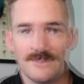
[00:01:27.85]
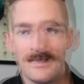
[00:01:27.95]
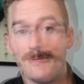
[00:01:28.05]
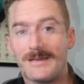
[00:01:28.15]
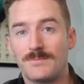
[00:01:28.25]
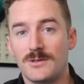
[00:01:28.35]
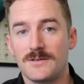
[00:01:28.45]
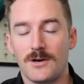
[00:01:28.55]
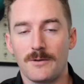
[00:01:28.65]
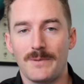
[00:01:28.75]
His baseball
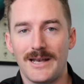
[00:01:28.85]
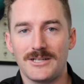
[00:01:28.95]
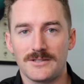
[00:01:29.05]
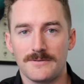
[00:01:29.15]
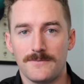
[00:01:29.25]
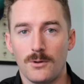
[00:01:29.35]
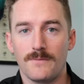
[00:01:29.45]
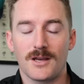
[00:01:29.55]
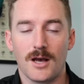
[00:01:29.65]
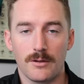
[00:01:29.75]
savant page is full
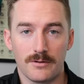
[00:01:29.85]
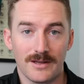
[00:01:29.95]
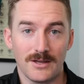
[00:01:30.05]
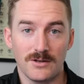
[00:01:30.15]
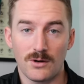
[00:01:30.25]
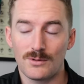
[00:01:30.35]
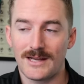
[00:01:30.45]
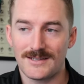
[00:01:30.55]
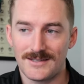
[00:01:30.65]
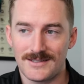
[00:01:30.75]
of the color that you don't like to